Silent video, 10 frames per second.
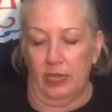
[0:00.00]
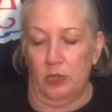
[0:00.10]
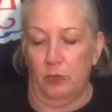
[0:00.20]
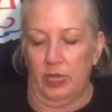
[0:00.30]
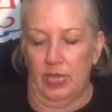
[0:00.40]
and
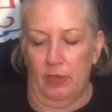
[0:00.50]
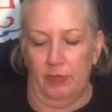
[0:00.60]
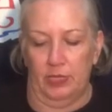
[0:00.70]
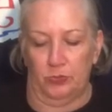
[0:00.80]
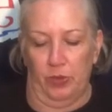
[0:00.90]
you want to keep it
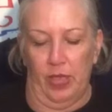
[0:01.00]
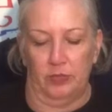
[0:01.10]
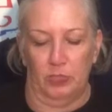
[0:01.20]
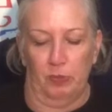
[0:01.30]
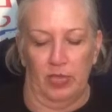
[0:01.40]
as round
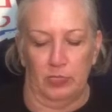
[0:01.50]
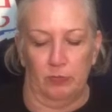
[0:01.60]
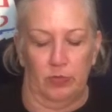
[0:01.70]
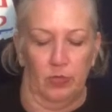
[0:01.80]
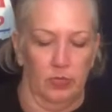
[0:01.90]
as
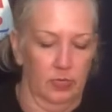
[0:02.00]
possible